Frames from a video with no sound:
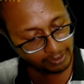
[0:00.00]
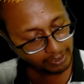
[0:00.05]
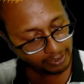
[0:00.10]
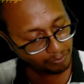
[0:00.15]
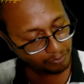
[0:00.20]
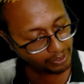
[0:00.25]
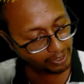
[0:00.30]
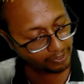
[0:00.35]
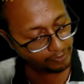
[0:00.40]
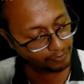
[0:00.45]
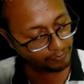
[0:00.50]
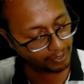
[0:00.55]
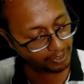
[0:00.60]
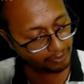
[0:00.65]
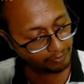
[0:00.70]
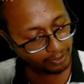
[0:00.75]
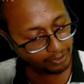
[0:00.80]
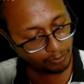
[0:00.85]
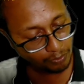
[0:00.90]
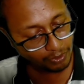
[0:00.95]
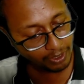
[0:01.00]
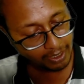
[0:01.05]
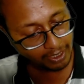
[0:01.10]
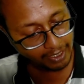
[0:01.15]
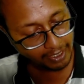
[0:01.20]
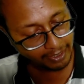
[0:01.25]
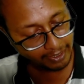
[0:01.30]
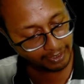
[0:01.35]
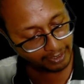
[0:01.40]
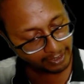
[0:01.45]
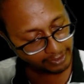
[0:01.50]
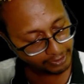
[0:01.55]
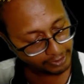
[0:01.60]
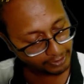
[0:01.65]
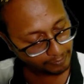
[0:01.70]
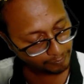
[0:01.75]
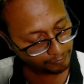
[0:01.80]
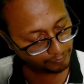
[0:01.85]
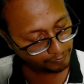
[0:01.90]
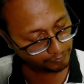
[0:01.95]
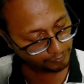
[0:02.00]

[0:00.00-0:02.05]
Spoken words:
Suppose I want to find out the total kinetic energy.